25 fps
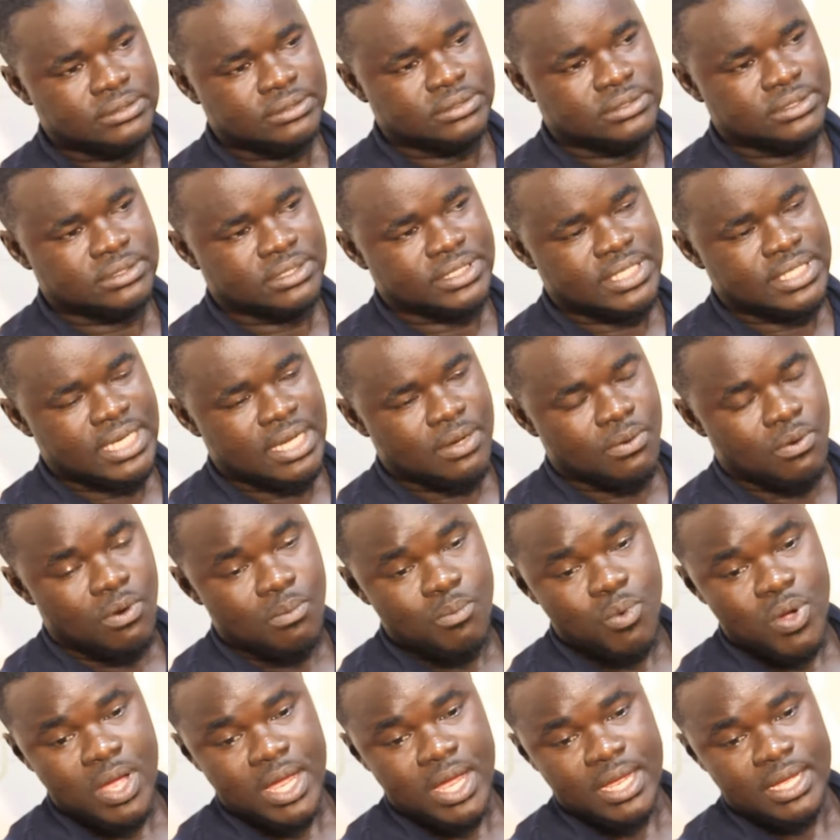ti e gawo
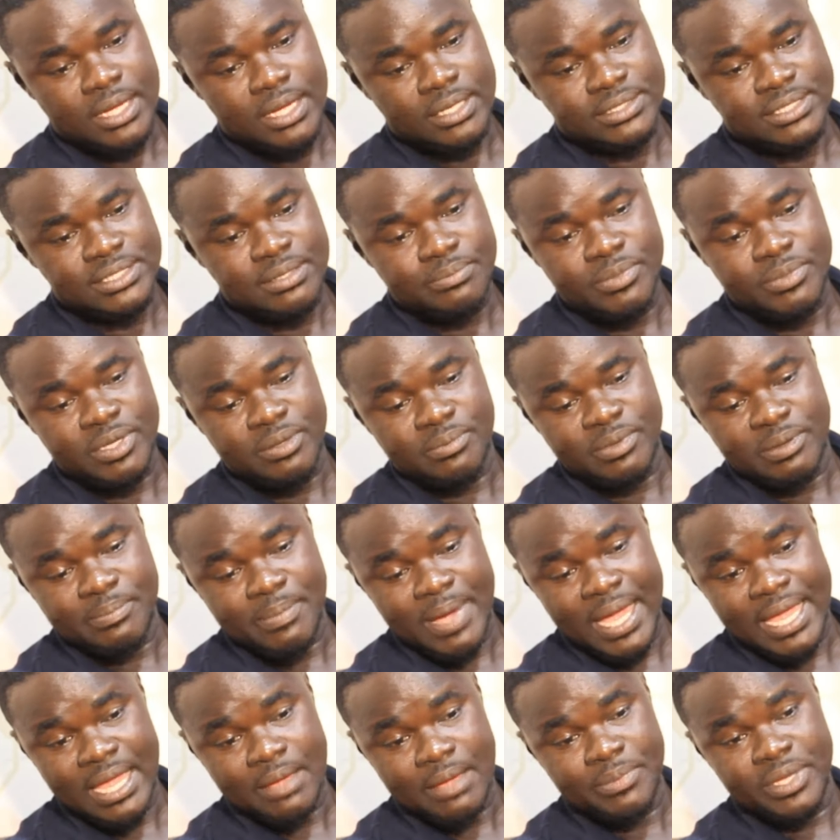mu a se me
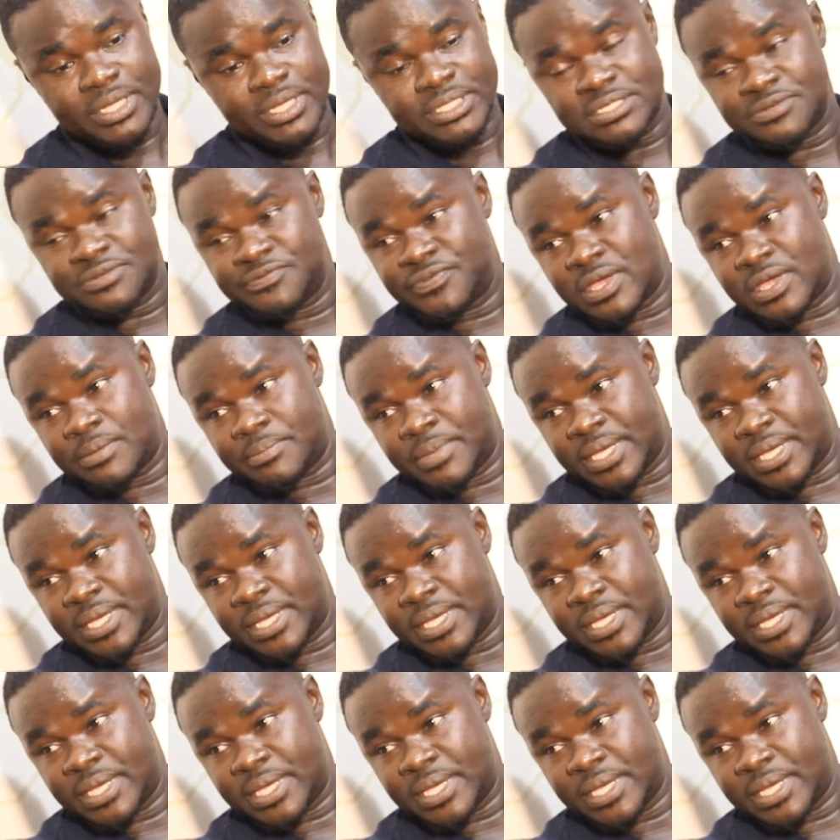ba ya me tifie